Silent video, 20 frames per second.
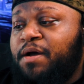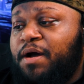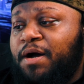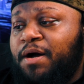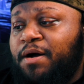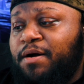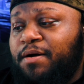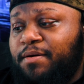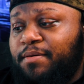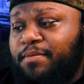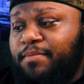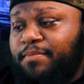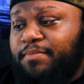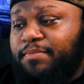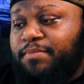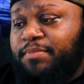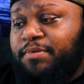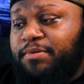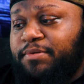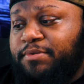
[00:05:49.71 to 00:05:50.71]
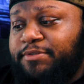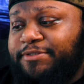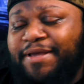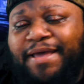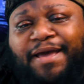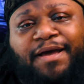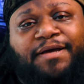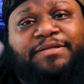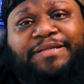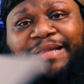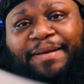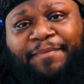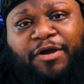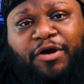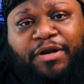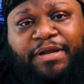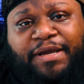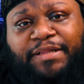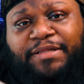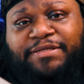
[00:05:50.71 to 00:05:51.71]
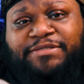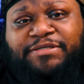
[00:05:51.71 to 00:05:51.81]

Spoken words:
So yeah, let me go and get